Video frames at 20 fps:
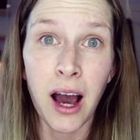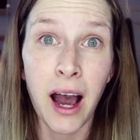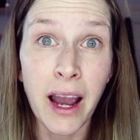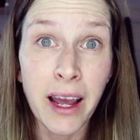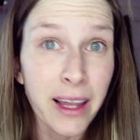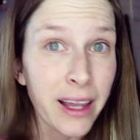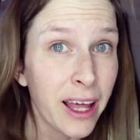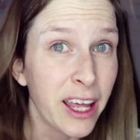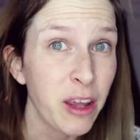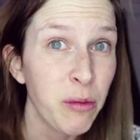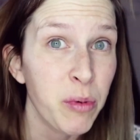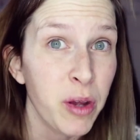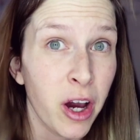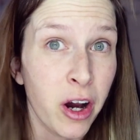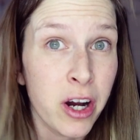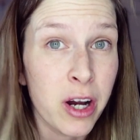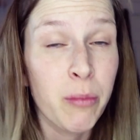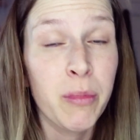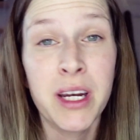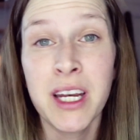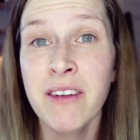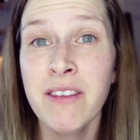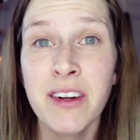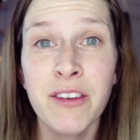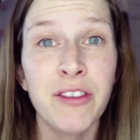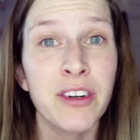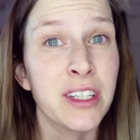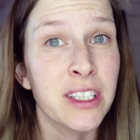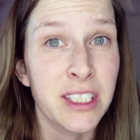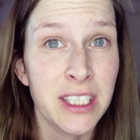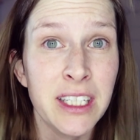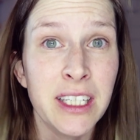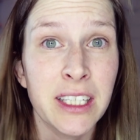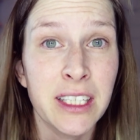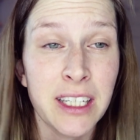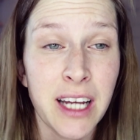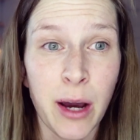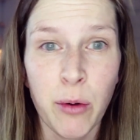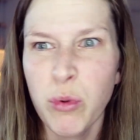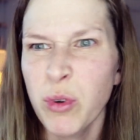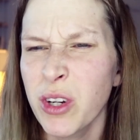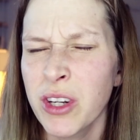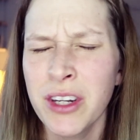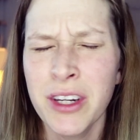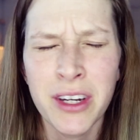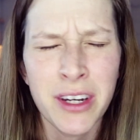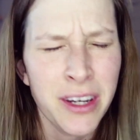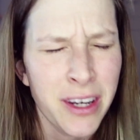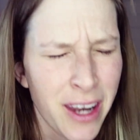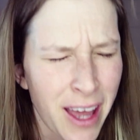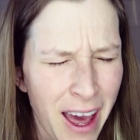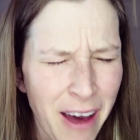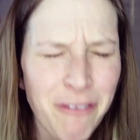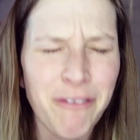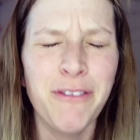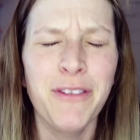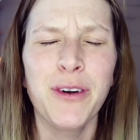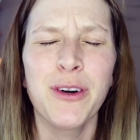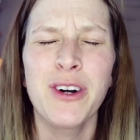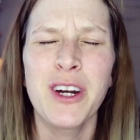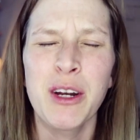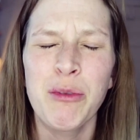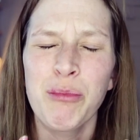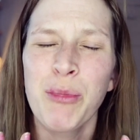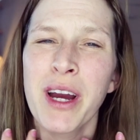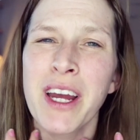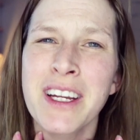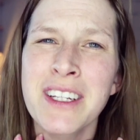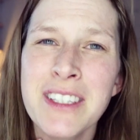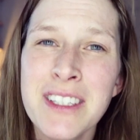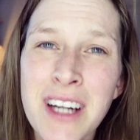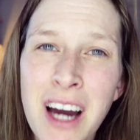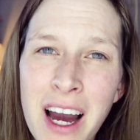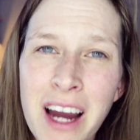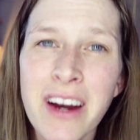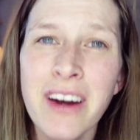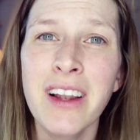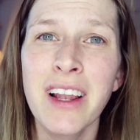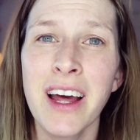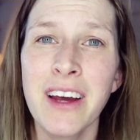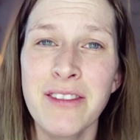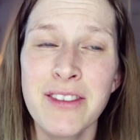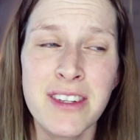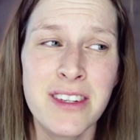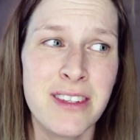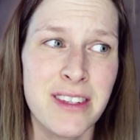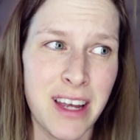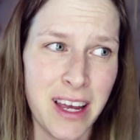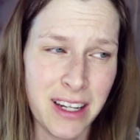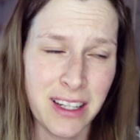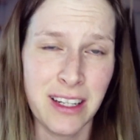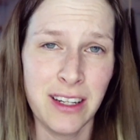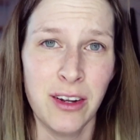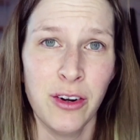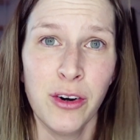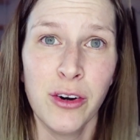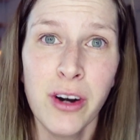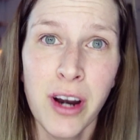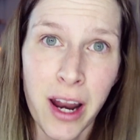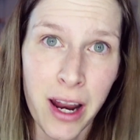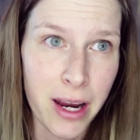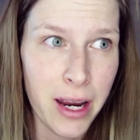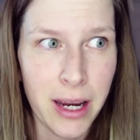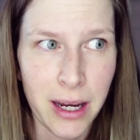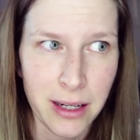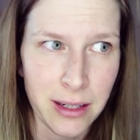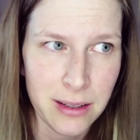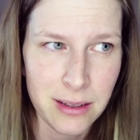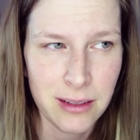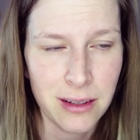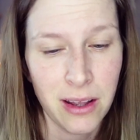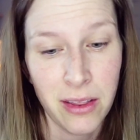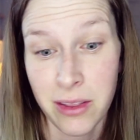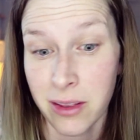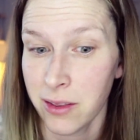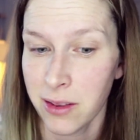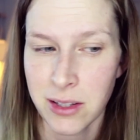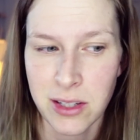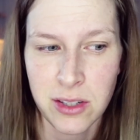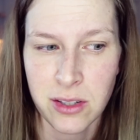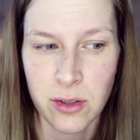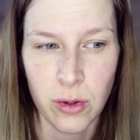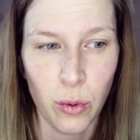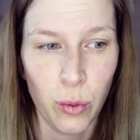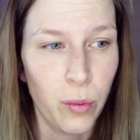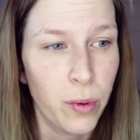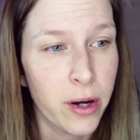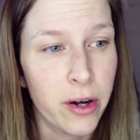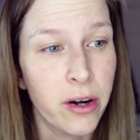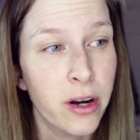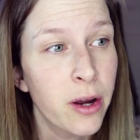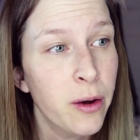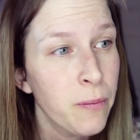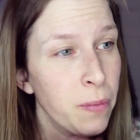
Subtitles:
I like Bianca, but even if I didn't, I would never in my entire life send her hate. I think it's so weird.